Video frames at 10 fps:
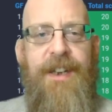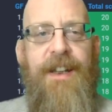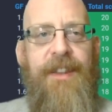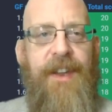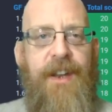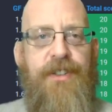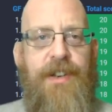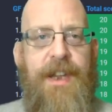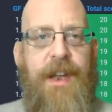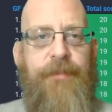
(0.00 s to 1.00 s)
They
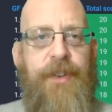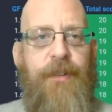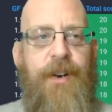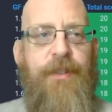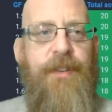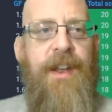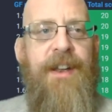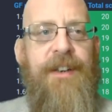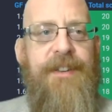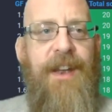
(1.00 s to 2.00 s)
actually have their own
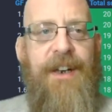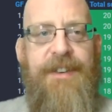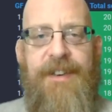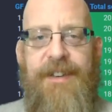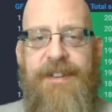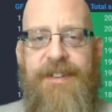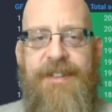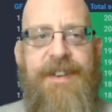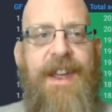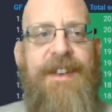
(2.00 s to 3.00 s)
tactics
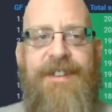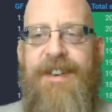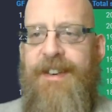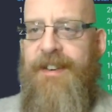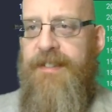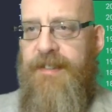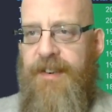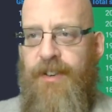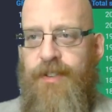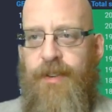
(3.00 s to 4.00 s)
testing
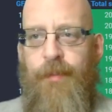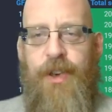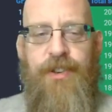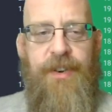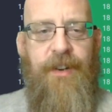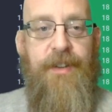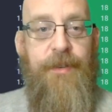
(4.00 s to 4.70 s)
section, which I thought